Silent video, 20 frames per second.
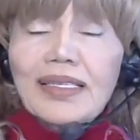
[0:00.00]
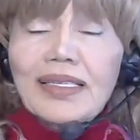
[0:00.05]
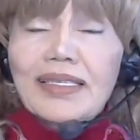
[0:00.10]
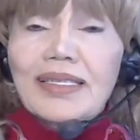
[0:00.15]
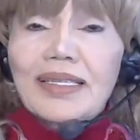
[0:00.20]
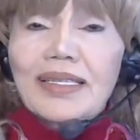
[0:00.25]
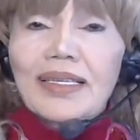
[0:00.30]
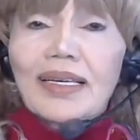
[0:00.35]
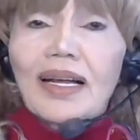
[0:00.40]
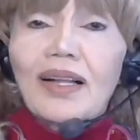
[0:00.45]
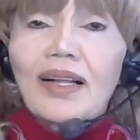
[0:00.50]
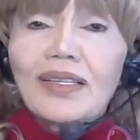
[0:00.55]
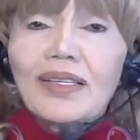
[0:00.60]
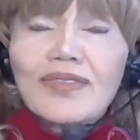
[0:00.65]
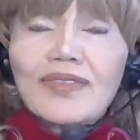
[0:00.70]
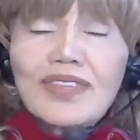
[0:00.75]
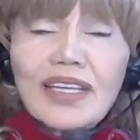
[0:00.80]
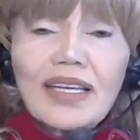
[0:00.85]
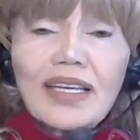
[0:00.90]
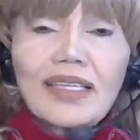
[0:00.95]
The cult
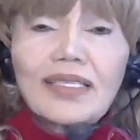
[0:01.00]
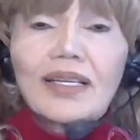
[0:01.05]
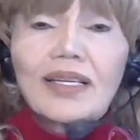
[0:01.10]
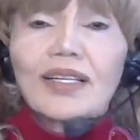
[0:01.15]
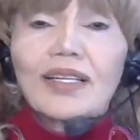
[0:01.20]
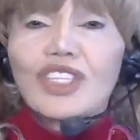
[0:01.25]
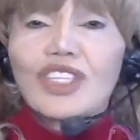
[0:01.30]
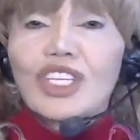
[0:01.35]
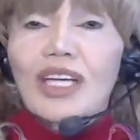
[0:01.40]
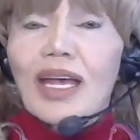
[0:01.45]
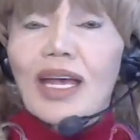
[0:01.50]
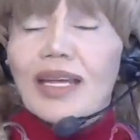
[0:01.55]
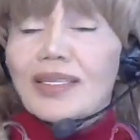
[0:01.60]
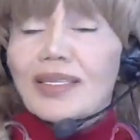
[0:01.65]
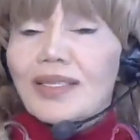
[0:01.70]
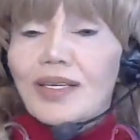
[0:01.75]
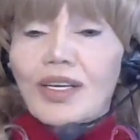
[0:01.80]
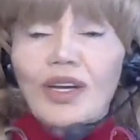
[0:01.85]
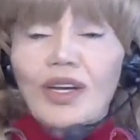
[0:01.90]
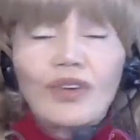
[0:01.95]
of Scientology
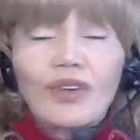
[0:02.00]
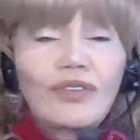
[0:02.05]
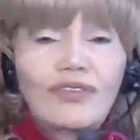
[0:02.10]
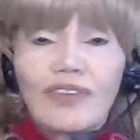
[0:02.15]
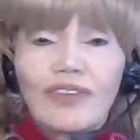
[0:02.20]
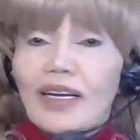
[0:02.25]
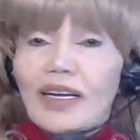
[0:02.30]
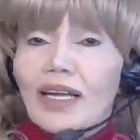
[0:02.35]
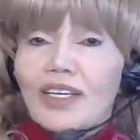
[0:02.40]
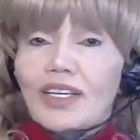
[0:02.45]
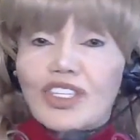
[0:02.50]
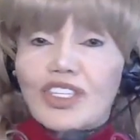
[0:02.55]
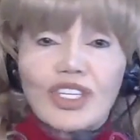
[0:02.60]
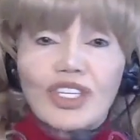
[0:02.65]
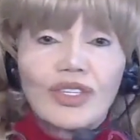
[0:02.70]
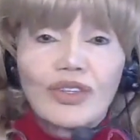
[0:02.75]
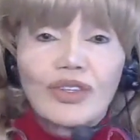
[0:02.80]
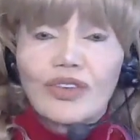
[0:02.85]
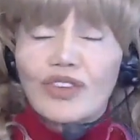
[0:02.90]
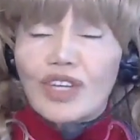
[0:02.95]
has no
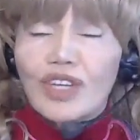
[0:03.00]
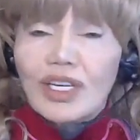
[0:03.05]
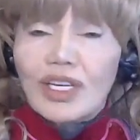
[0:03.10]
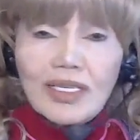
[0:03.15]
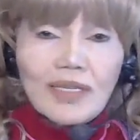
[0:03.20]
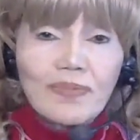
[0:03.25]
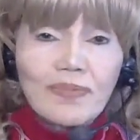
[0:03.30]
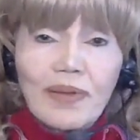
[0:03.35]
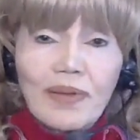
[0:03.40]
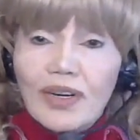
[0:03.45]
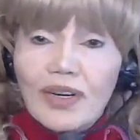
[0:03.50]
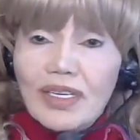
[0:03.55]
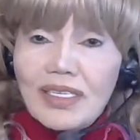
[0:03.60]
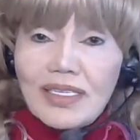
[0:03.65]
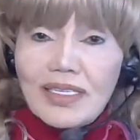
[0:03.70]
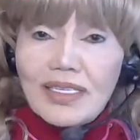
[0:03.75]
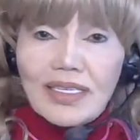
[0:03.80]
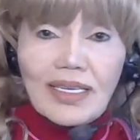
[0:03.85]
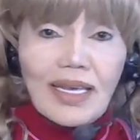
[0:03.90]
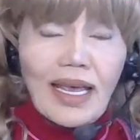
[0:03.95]
financial
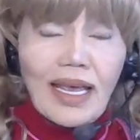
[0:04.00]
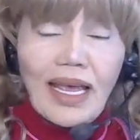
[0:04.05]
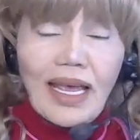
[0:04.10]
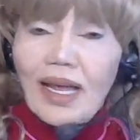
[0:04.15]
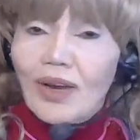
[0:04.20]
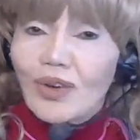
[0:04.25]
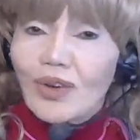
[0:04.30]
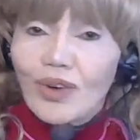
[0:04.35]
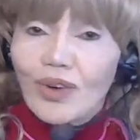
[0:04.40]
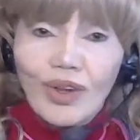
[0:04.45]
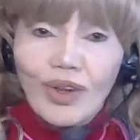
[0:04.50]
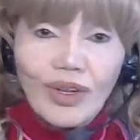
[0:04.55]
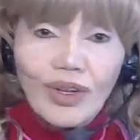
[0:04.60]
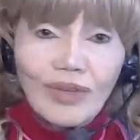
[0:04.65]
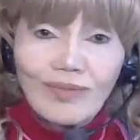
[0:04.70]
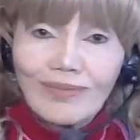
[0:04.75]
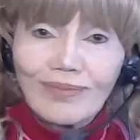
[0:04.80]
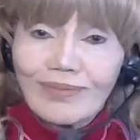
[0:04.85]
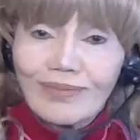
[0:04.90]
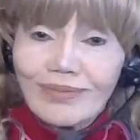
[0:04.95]
transparency at all.
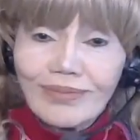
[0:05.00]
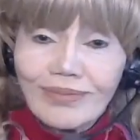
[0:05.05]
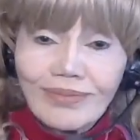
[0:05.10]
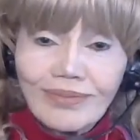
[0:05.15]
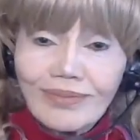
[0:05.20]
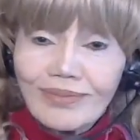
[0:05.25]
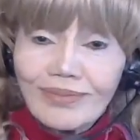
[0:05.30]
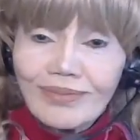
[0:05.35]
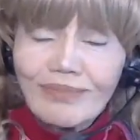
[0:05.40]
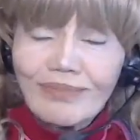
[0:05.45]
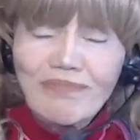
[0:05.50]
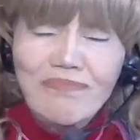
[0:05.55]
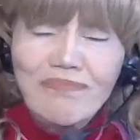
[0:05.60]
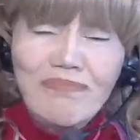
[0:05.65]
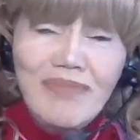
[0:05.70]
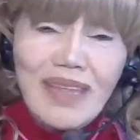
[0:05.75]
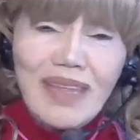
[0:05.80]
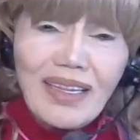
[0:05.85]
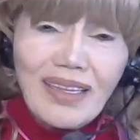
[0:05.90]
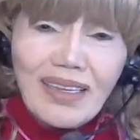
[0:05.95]

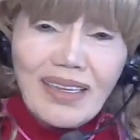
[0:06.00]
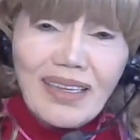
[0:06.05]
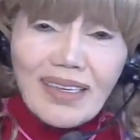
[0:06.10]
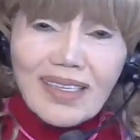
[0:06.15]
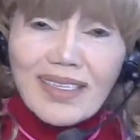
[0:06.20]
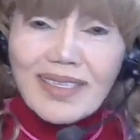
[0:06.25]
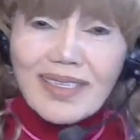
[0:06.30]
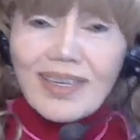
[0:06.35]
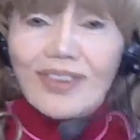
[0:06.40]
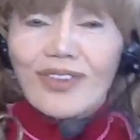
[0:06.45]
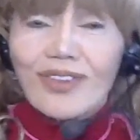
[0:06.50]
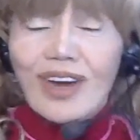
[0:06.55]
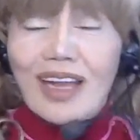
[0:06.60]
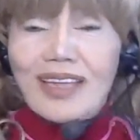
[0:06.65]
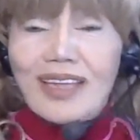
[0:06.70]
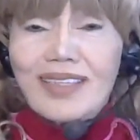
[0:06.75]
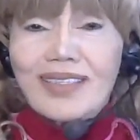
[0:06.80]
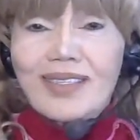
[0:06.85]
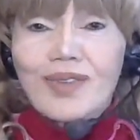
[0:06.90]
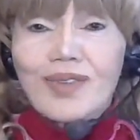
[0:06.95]
Millions are
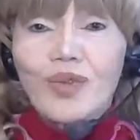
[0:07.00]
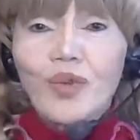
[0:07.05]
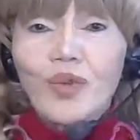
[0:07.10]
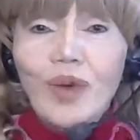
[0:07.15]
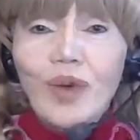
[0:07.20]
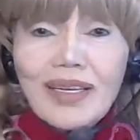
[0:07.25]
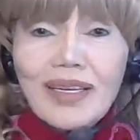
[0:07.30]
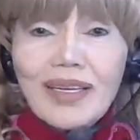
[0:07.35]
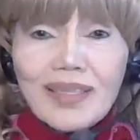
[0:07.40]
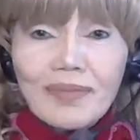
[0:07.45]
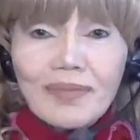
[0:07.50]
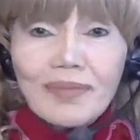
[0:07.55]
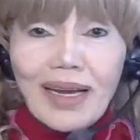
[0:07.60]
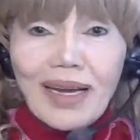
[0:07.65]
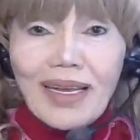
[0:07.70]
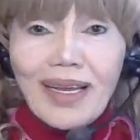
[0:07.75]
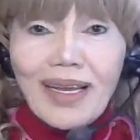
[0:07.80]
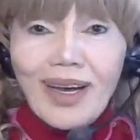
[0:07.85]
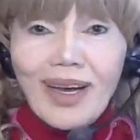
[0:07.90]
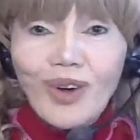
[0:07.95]
raised. Where does the
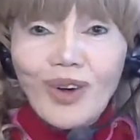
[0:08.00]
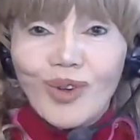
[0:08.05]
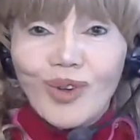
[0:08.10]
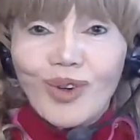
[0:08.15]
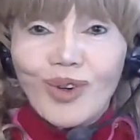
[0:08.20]
money go?